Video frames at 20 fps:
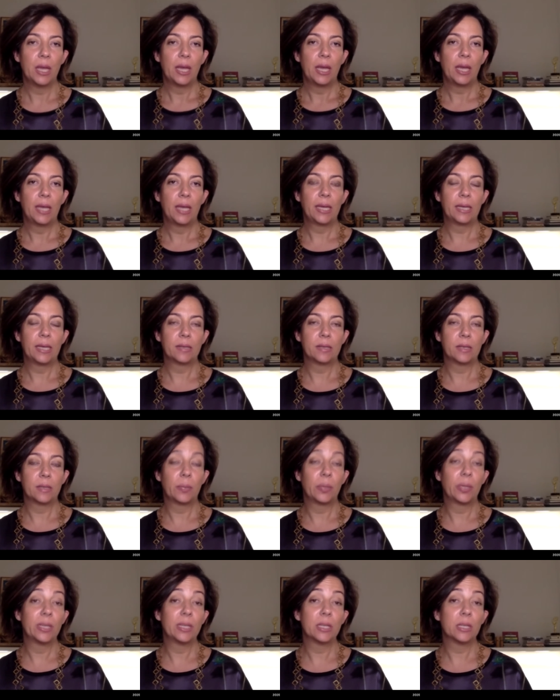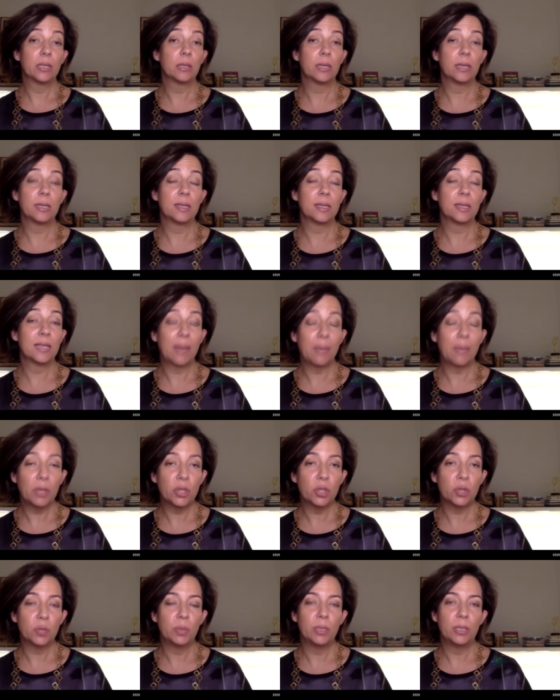against the political
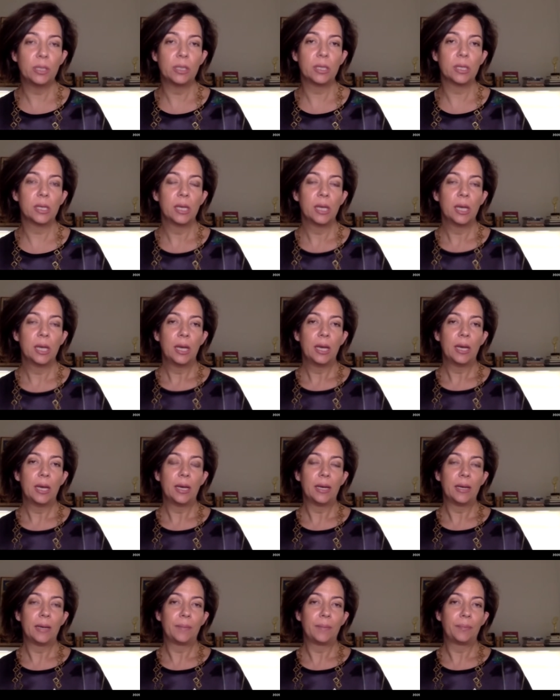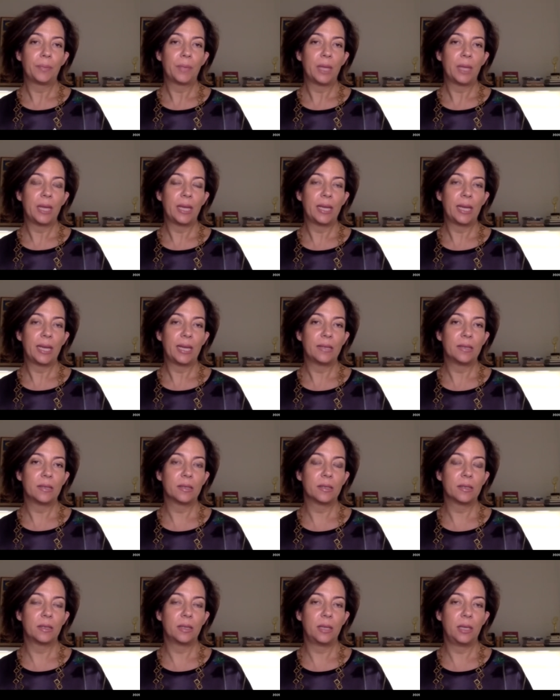establishment,
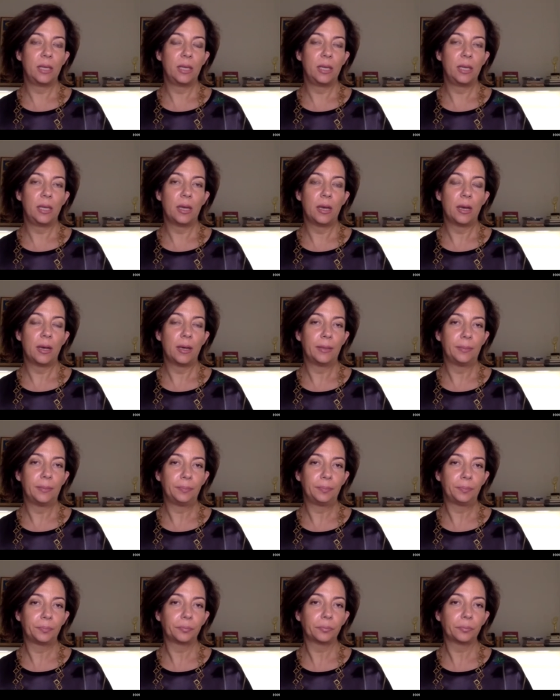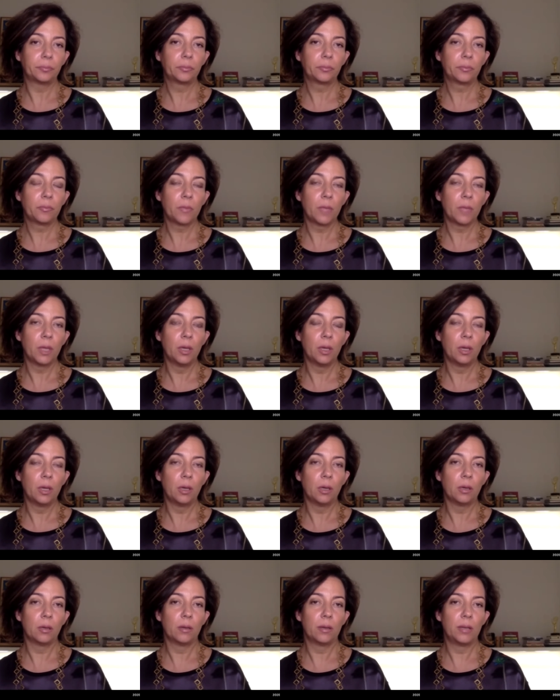against the
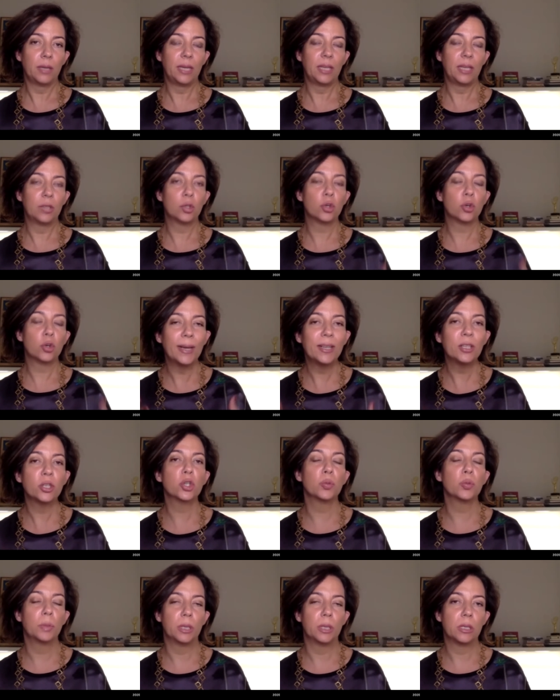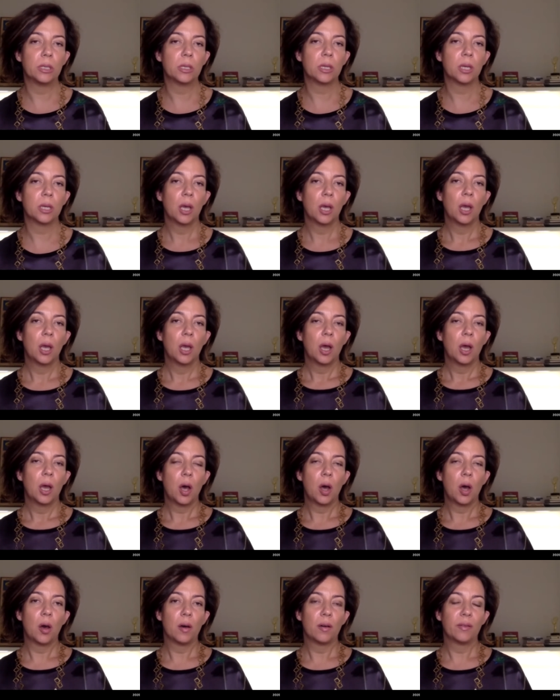entrenchment
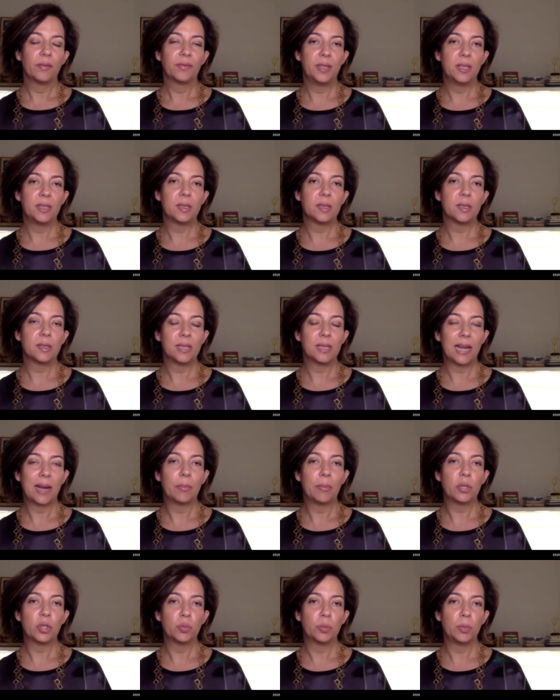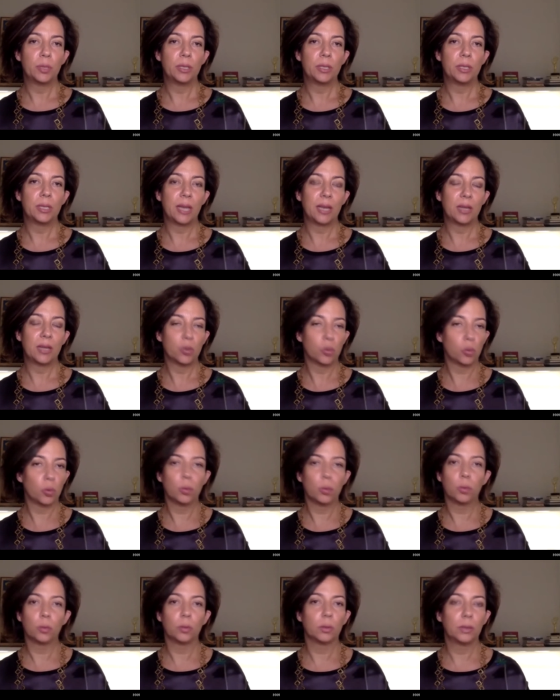of this establishment at
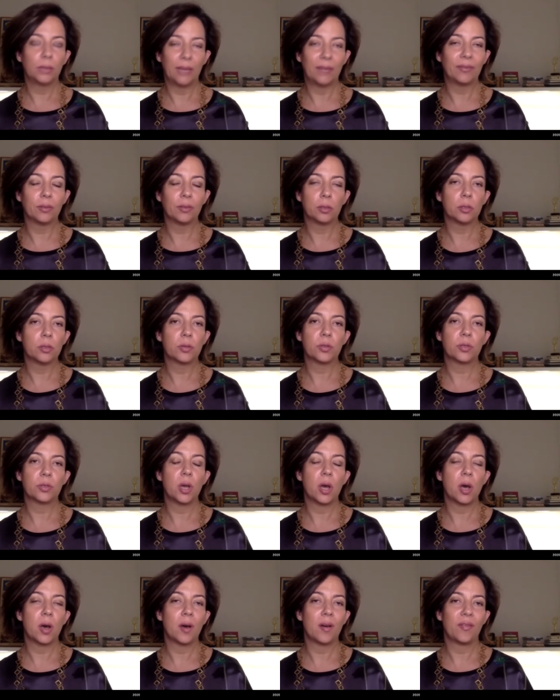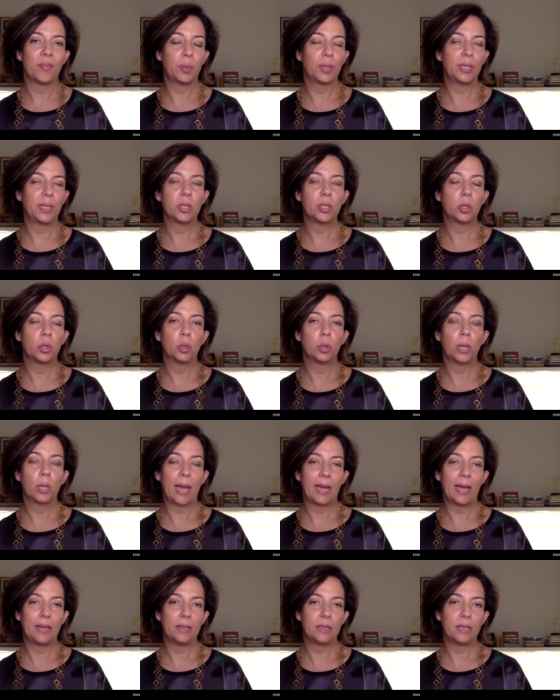all levels of political
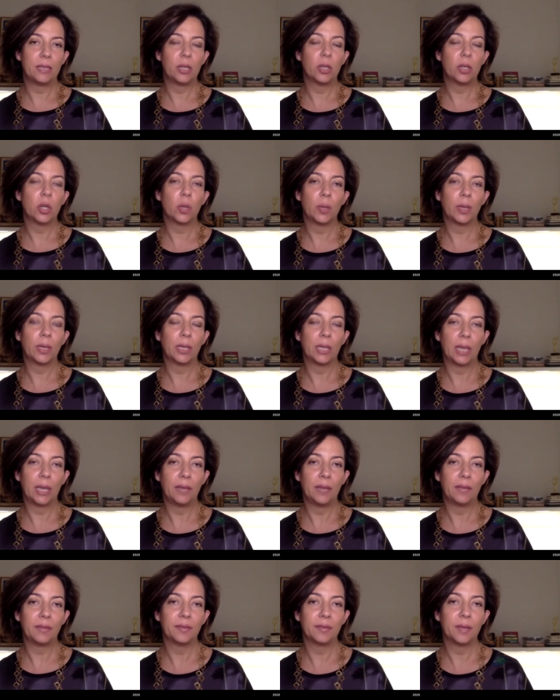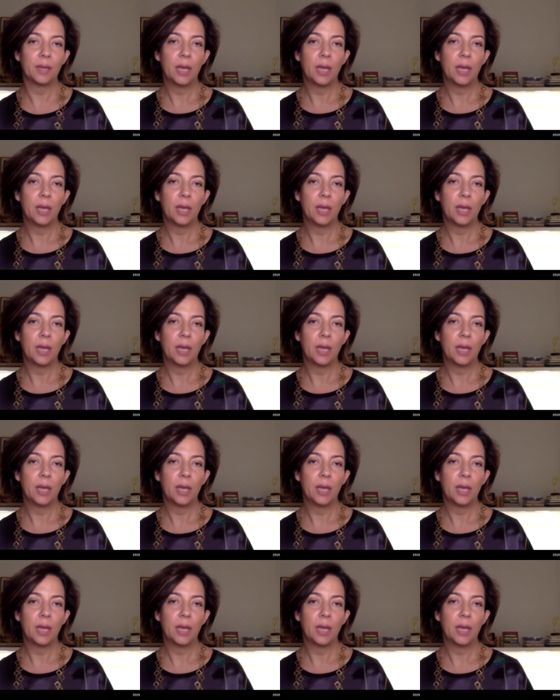and economic life.